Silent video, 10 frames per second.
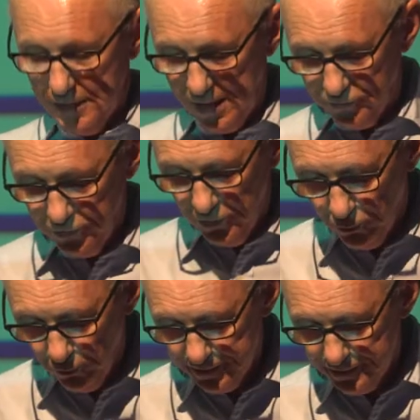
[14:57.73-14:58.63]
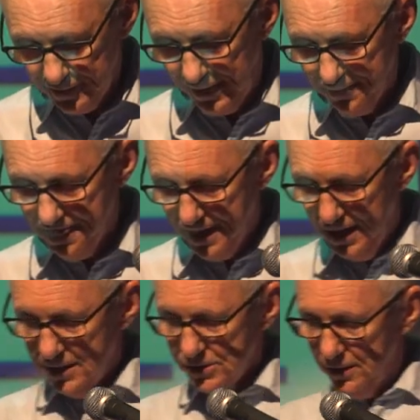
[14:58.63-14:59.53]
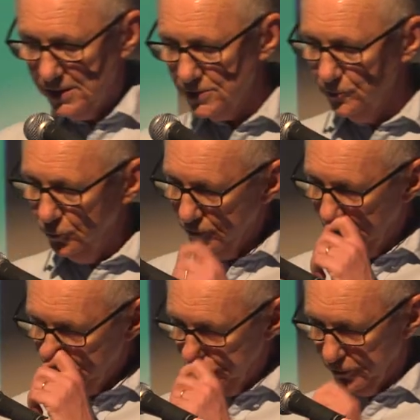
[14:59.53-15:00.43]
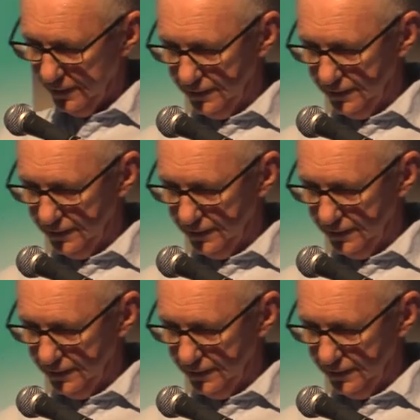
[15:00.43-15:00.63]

out all the time. So let's move on to a